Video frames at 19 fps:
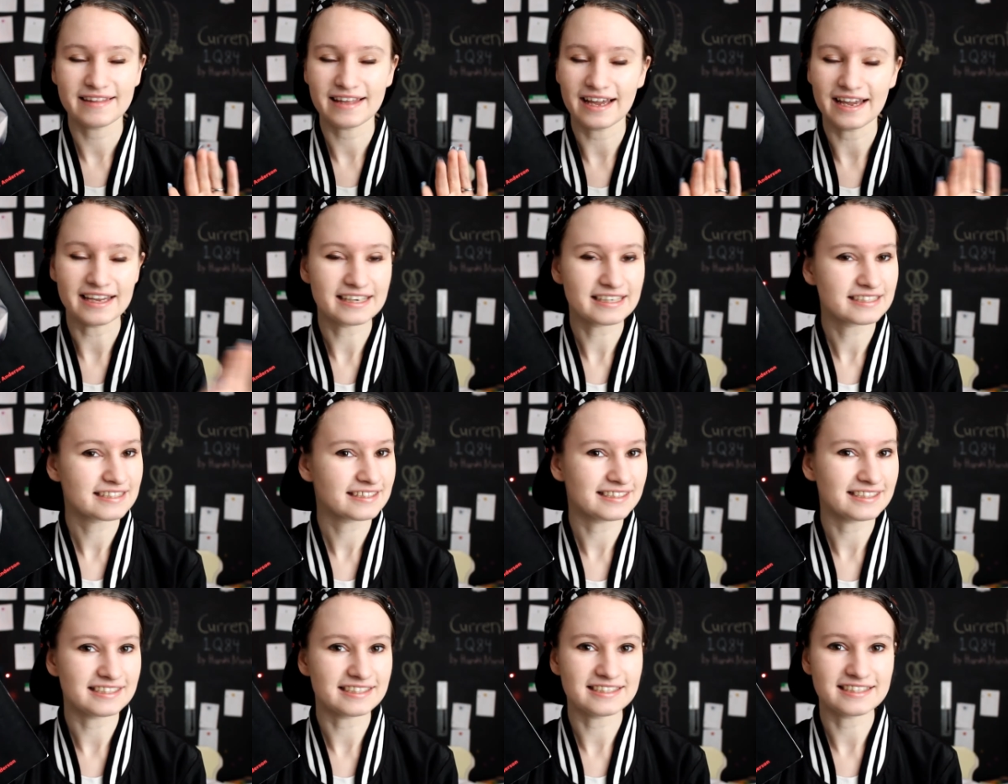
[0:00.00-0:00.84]

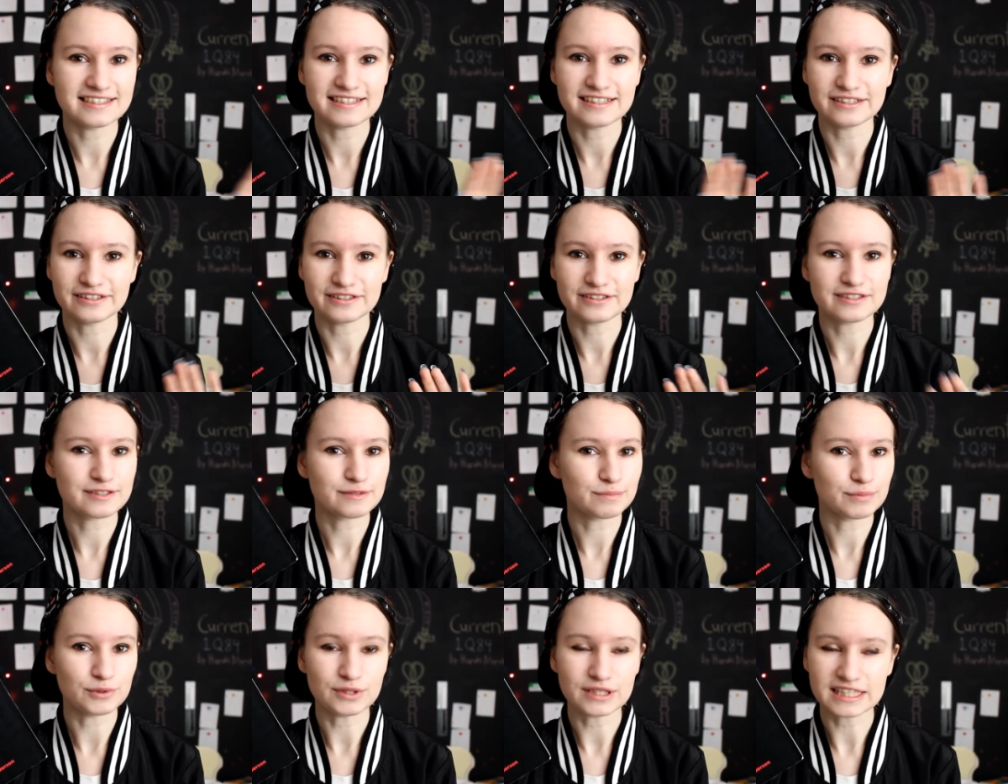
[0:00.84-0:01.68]
angsty,
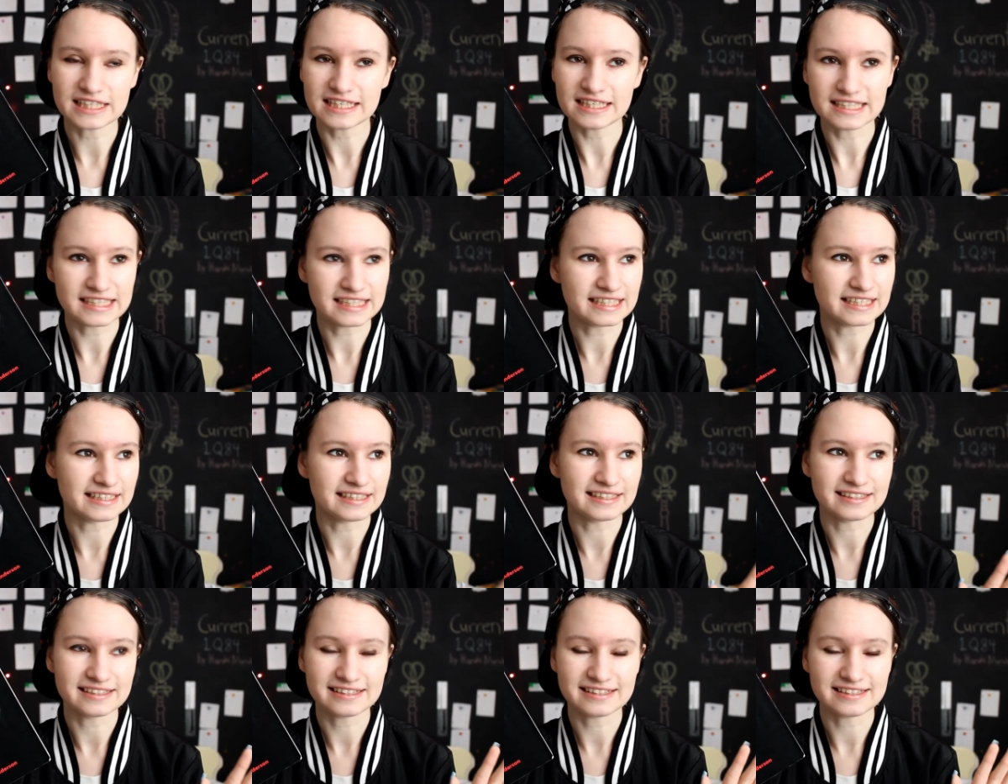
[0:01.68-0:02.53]

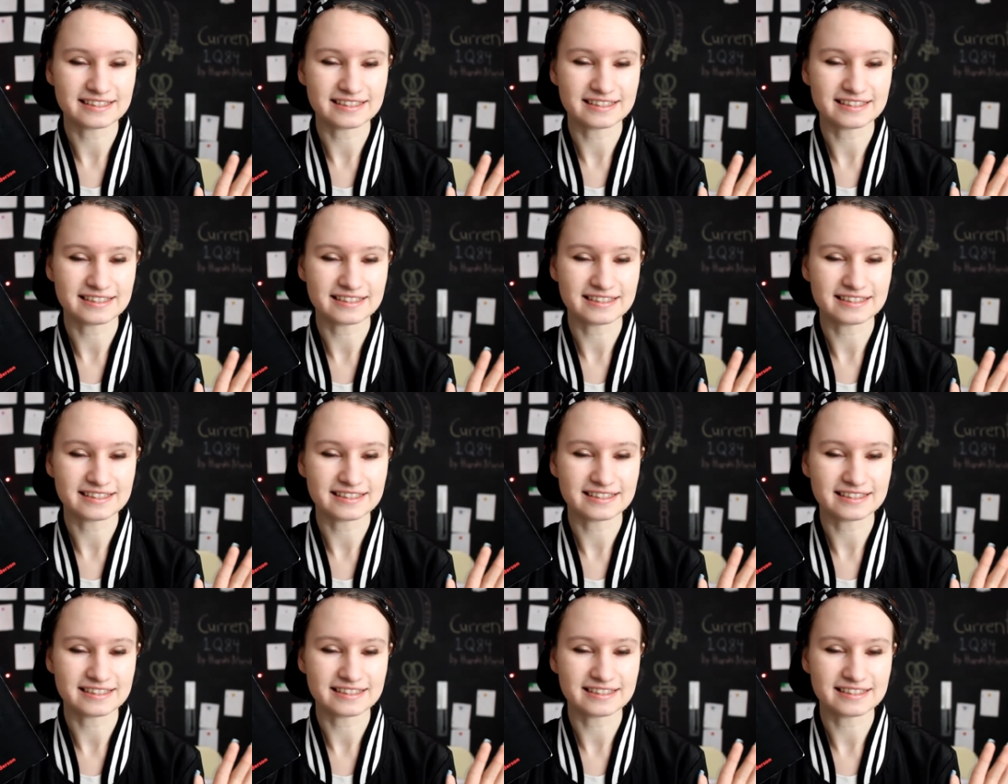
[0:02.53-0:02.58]
spooky,